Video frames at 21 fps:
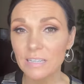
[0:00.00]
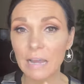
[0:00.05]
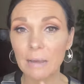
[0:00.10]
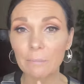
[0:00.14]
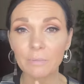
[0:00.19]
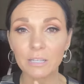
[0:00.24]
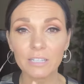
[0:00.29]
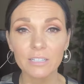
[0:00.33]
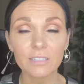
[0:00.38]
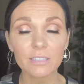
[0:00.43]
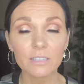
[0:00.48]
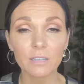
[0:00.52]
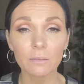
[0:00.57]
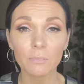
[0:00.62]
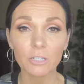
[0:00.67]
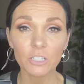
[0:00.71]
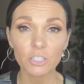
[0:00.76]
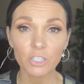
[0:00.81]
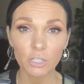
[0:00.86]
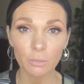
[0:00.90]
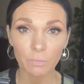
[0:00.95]
mean it's going to
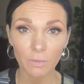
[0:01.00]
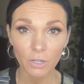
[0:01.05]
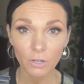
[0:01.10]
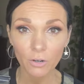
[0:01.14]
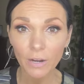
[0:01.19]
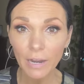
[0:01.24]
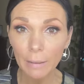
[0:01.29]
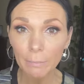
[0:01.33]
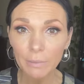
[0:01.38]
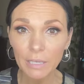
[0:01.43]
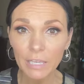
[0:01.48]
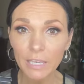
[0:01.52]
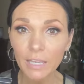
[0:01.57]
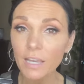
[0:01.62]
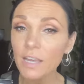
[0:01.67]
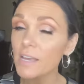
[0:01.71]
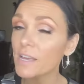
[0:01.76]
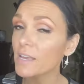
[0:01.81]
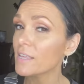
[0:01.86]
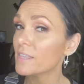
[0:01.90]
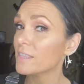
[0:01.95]
be cheap and crappy.
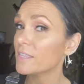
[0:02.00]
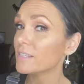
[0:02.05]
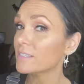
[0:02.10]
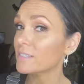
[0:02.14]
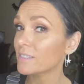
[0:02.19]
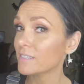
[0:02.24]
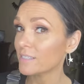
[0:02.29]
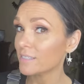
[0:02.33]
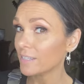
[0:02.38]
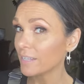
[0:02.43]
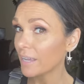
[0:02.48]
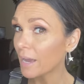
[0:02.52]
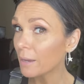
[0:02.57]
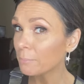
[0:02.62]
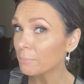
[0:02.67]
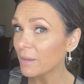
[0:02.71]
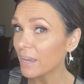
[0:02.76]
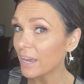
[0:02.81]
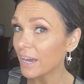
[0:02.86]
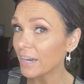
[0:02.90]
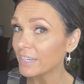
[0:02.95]
This is not
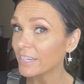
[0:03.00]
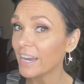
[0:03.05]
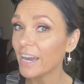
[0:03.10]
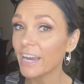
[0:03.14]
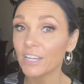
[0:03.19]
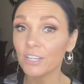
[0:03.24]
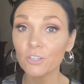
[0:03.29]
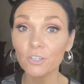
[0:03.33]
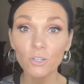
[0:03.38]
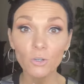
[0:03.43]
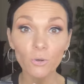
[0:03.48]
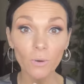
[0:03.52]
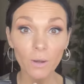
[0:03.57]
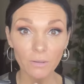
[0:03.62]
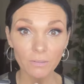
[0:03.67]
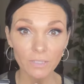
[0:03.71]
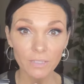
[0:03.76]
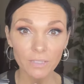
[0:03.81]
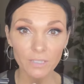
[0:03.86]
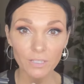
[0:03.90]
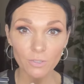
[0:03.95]
bad. I could go out
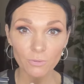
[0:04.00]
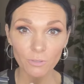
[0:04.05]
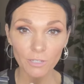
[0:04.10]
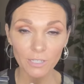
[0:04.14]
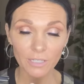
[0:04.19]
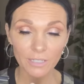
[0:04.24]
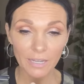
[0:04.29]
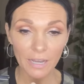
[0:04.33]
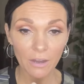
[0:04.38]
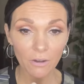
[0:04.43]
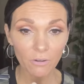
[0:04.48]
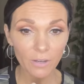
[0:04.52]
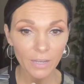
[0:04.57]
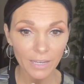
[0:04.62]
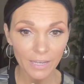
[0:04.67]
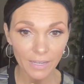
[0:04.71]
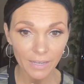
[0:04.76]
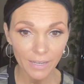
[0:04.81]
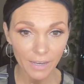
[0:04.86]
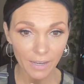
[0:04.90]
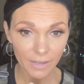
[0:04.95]
like this right now
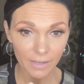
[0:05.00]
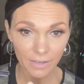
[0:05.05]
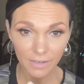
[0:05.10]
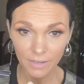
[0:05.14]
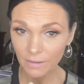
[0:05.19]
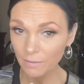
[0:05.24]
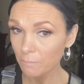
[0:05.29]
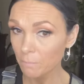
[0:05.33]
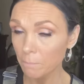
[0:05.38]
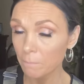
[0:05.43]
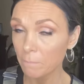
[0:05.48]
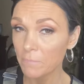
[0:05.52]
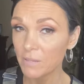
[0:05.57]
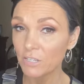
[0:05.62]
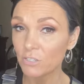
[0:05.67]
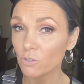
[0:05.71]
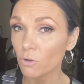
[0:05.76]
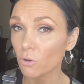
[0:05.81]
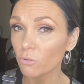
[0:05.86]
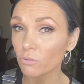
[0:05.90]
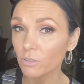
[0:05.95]
and be
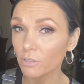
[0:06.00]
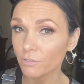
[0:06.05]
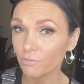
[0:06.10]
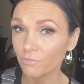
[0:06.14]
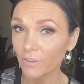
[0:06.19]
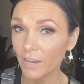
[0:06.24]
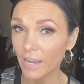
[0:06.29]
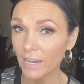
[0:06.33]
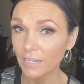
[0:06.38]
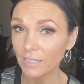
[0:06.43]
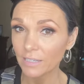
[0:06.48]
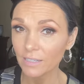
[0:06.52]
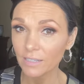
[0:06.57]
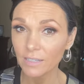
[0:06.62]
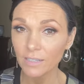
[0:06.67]
totally fine.